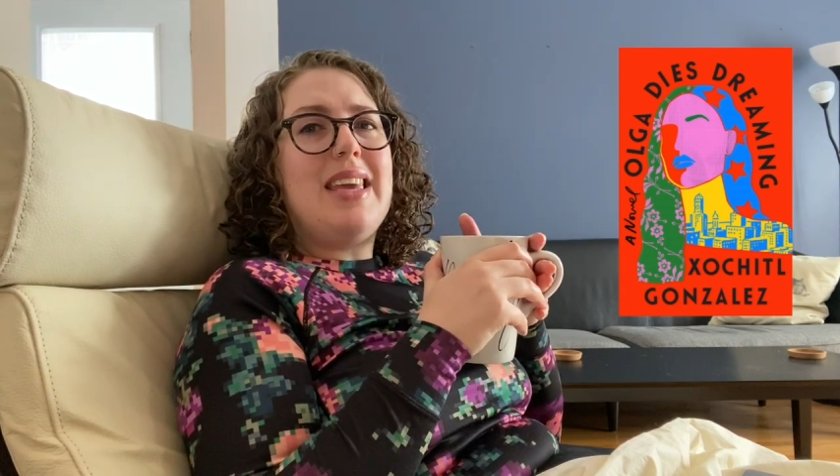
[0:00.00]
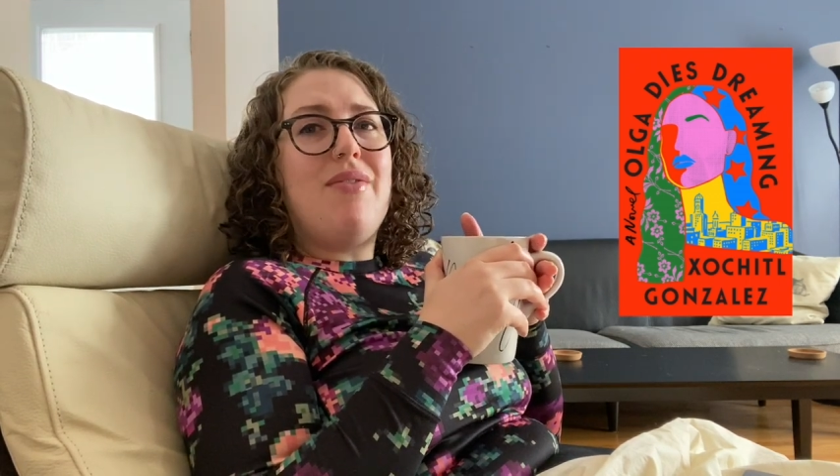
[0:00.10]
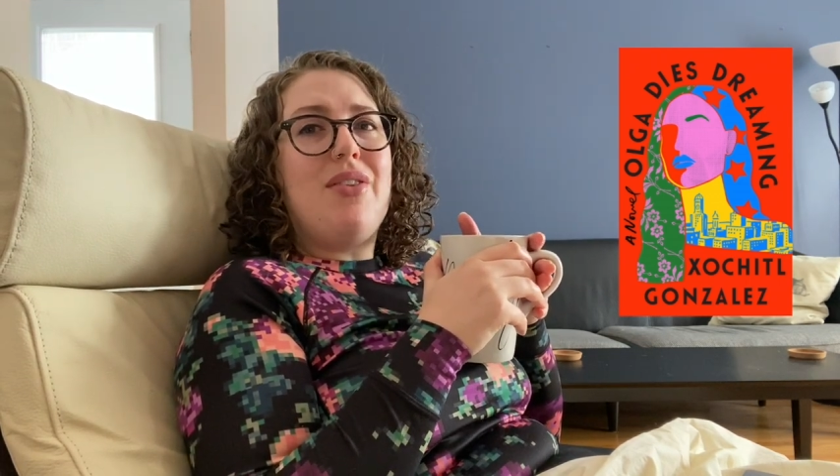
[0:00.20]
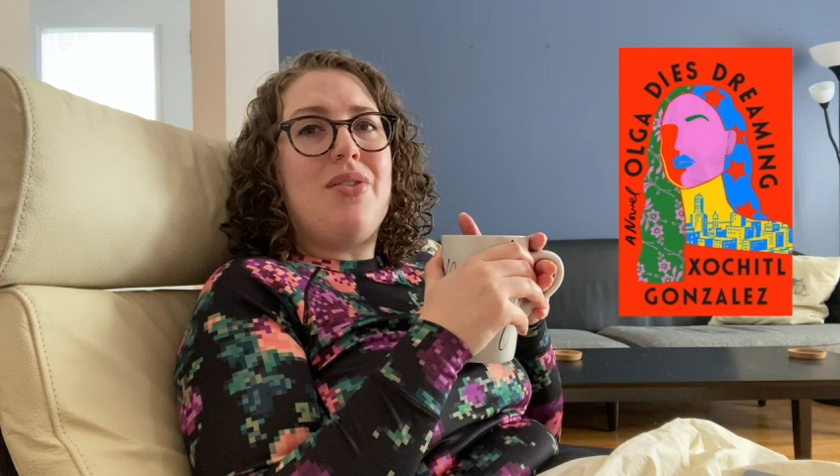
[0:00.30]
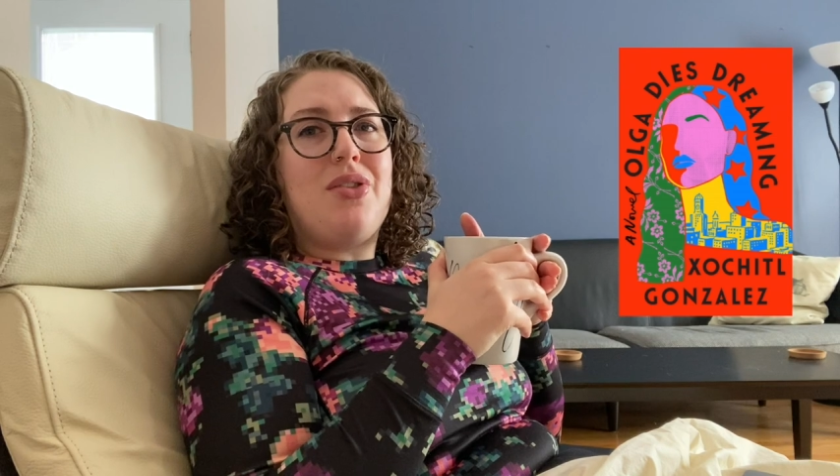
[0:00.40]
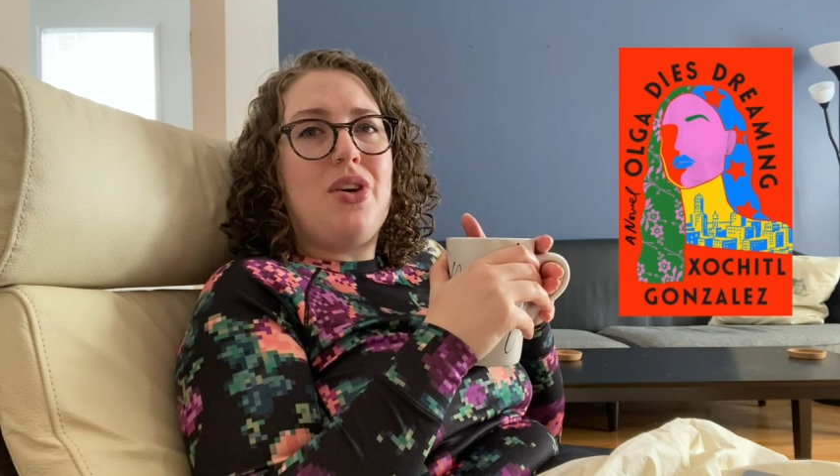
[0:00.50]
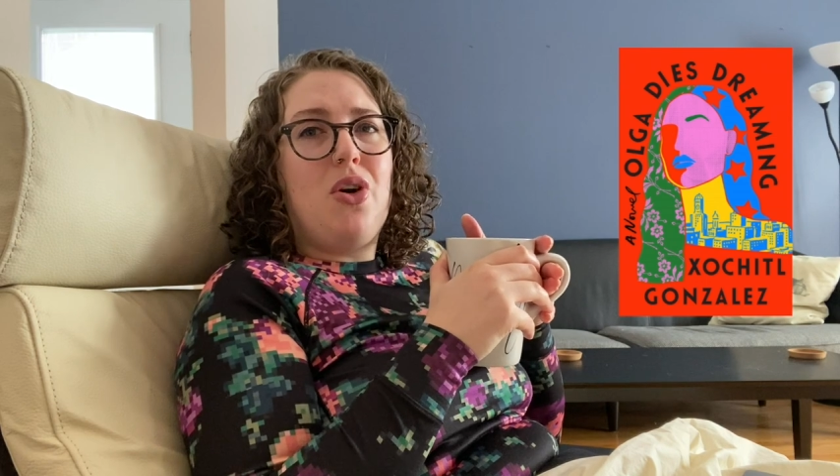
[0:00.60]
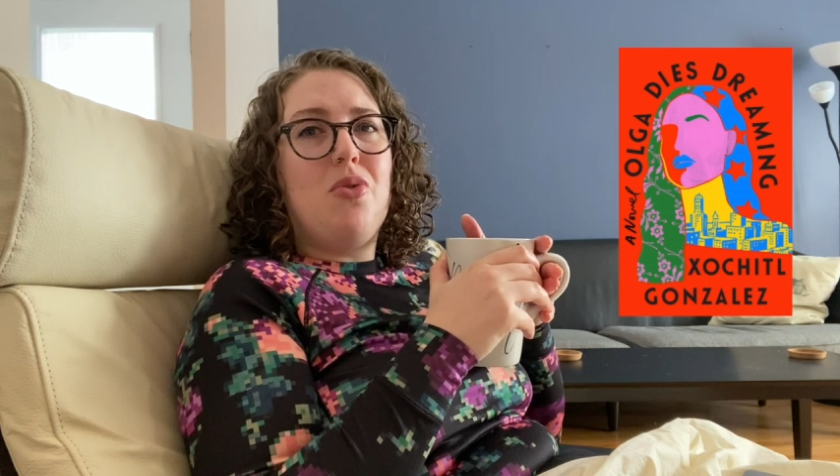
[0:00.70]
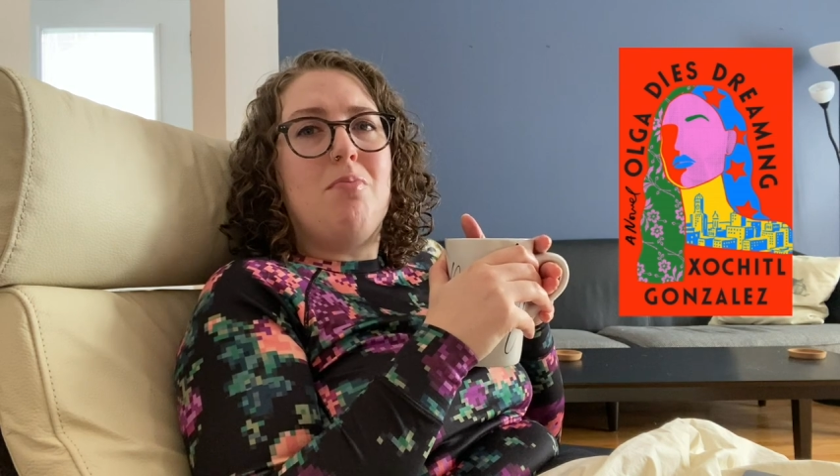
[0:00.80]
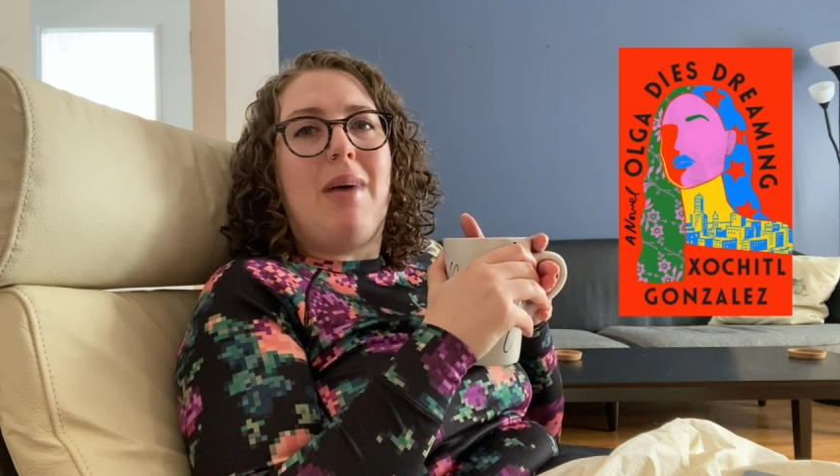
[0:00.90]
even
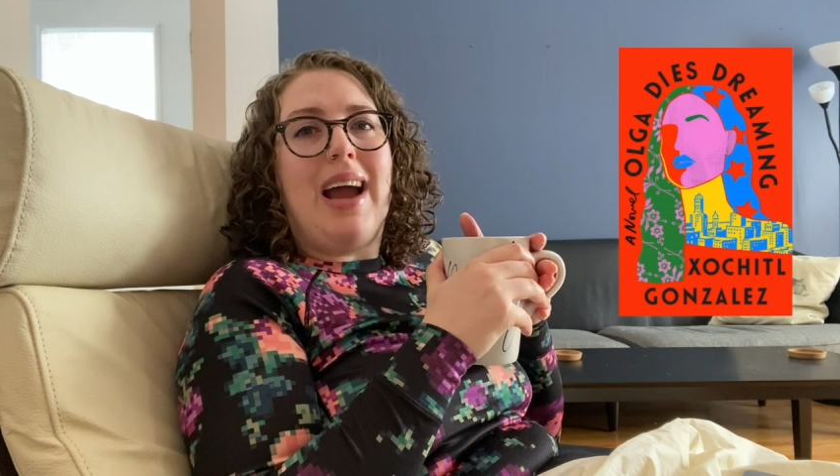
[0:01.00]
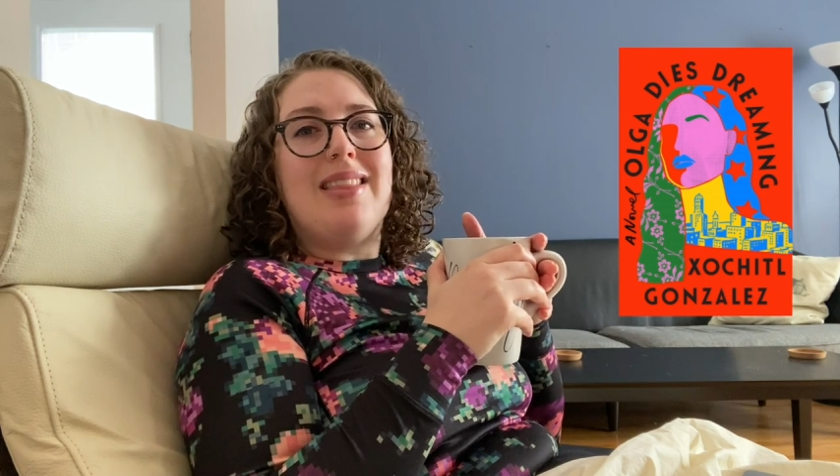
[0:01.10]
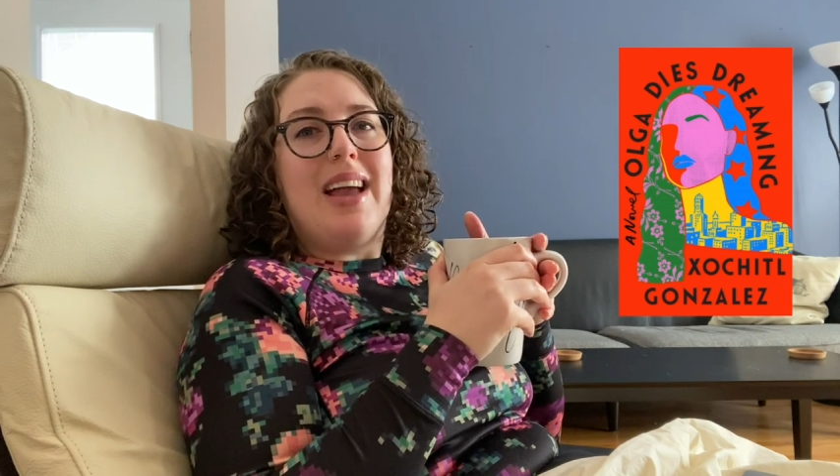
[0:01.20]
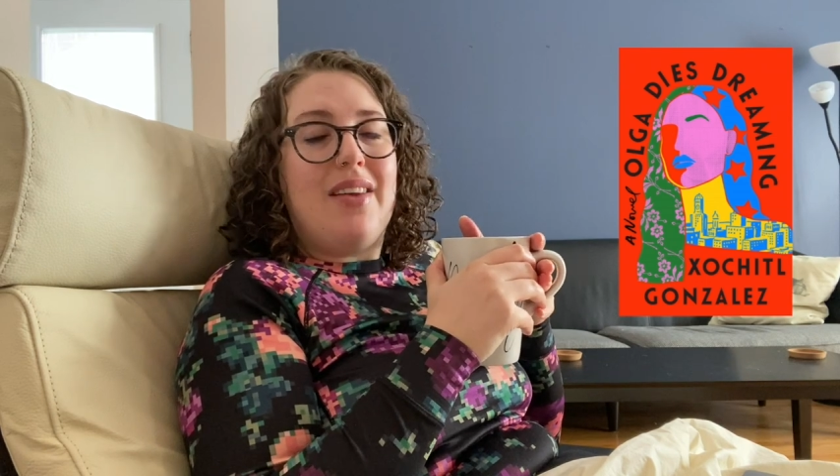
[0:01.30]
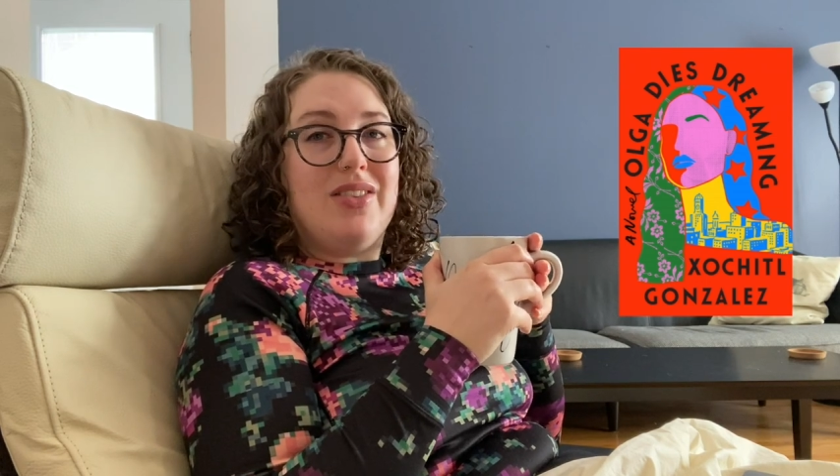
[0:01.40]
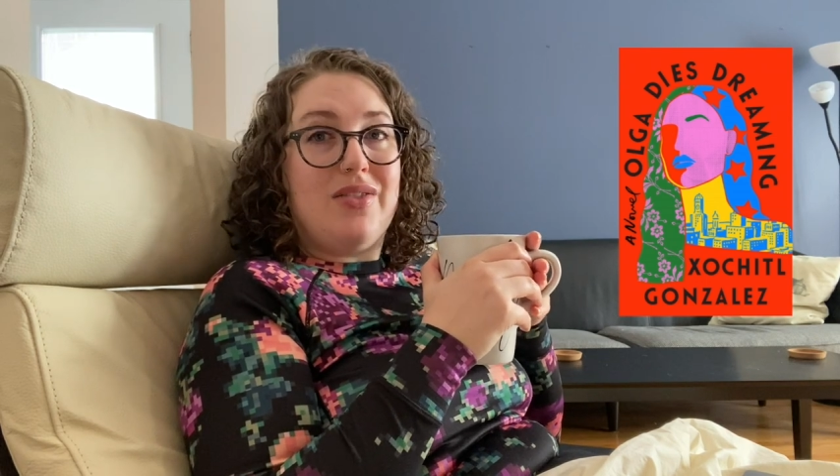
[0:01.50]
though my life